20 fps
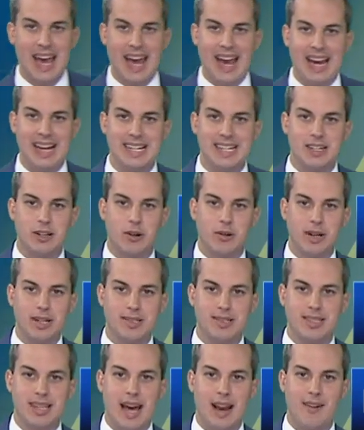80
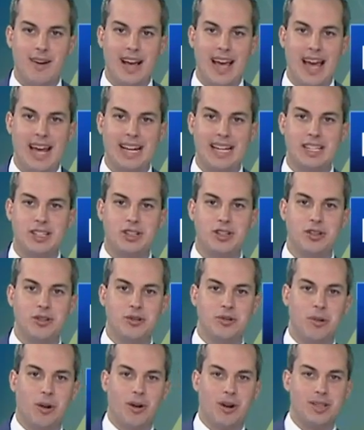degrees Saturday,
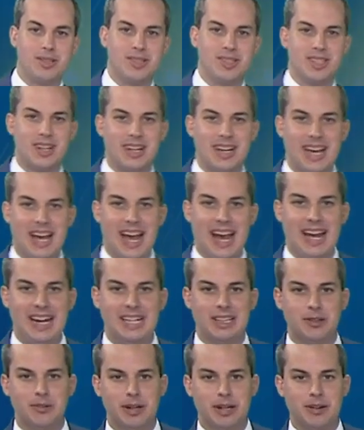82 on Sunday,
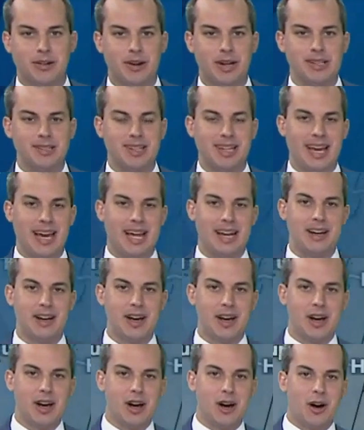83 degrees again
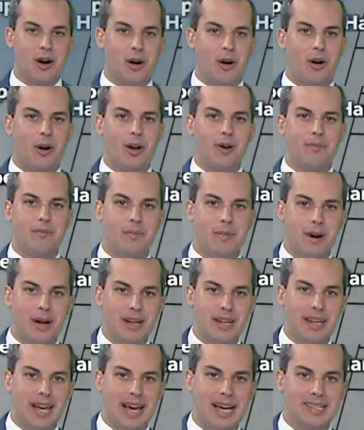on
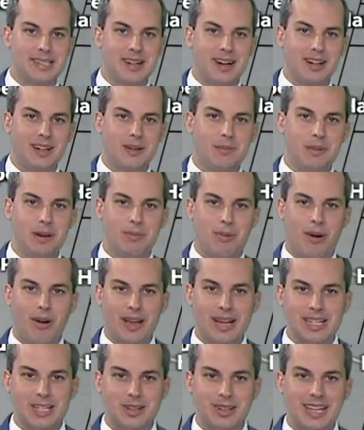Monday. It's not going to be
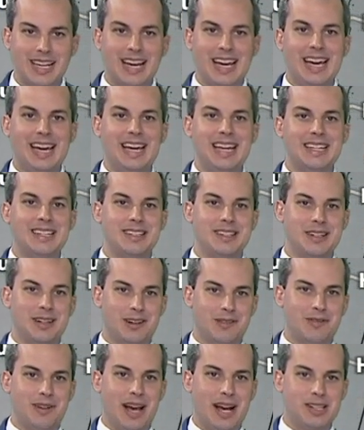probably until the end
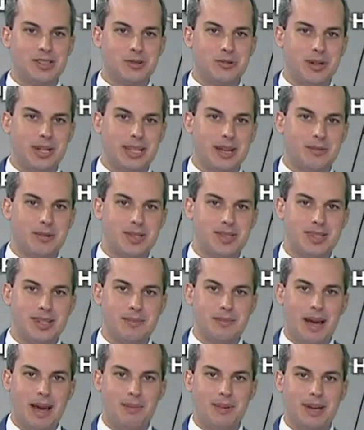of next week that we see
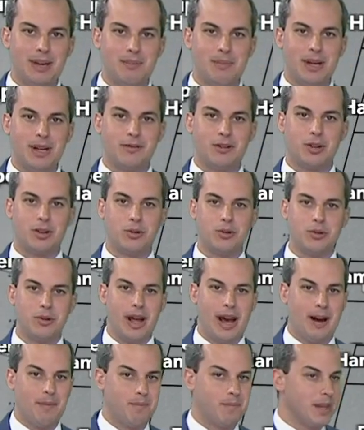maybe a bit of a cool
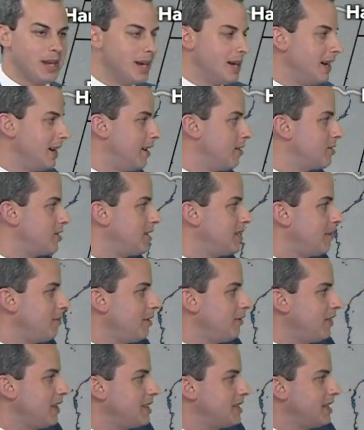down. Here's the
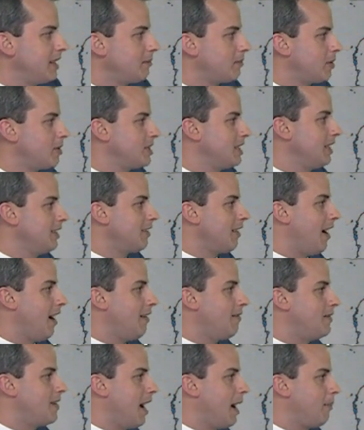WVTM 13
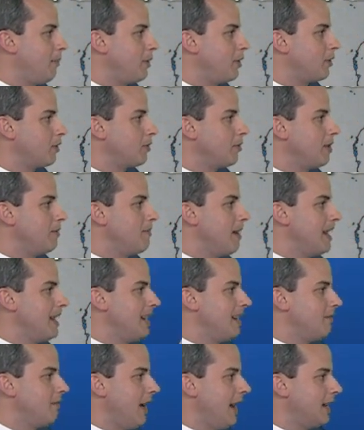live Doppler, your three
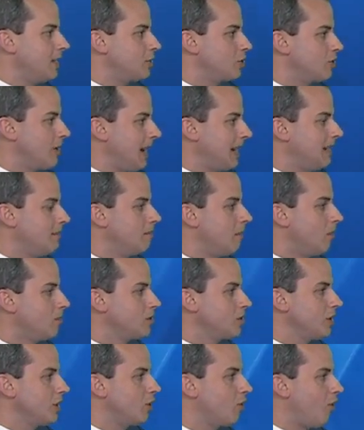minute advantage tracking
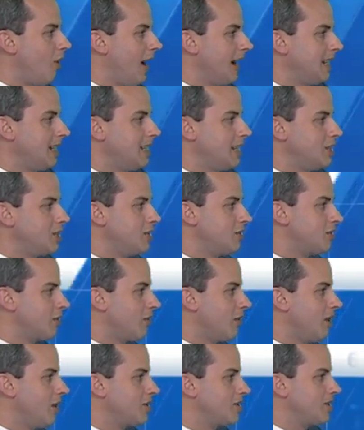mostly quiet conditions
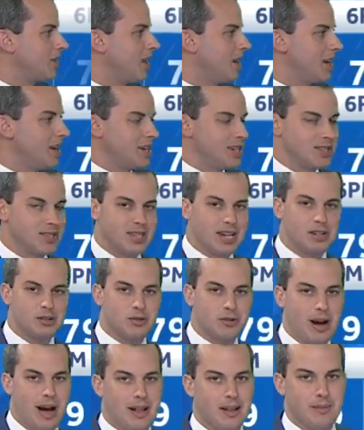across
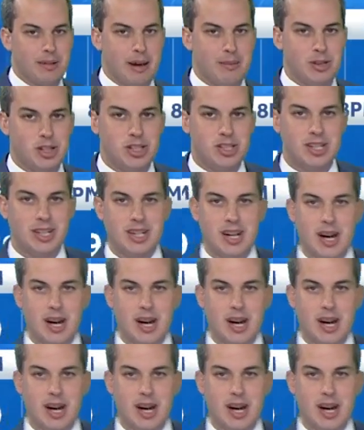central Alabama. Just a